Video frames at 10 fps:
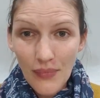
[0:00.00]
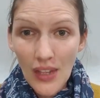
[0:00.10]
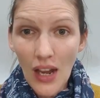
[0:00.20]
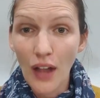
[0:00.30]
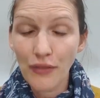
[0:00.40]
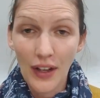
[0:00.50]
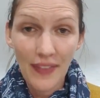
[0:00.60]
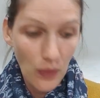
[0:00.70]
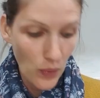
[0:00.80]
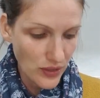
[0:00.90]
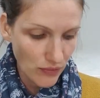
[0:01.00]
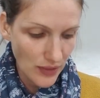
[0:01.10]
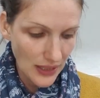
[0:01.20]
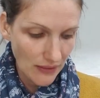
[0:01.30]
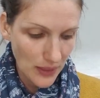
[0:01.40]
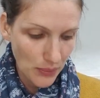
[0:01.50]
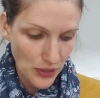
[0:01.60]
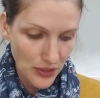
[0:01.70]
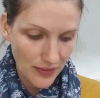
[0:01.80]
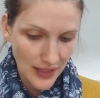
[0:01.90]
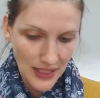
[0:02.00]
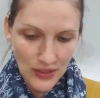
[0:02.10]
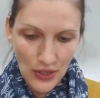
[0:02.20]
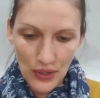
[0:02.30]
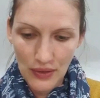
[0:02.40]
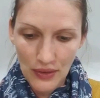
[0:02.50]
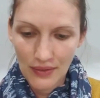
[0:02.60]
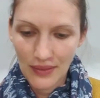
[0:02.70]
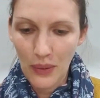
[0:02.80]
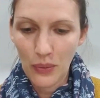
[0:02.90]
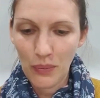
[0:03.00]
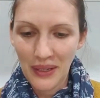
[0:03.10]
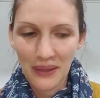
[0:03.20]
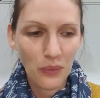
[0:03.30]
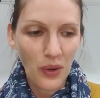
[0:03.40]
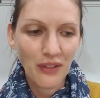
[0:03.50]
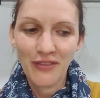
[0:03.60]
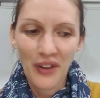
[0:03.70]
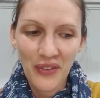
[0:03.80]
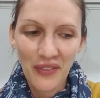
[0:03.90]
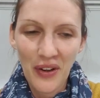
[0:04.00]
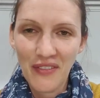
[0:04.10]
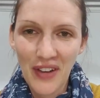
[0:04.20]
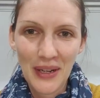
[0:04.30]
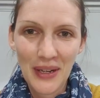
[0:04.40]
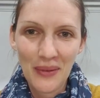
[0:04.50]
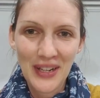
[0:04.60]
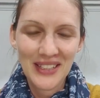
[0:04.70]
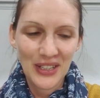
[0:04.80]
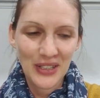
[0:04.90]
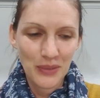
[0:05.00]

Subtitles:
I find that works really, really beautifully. So that would be one of very, very, very many ways that I use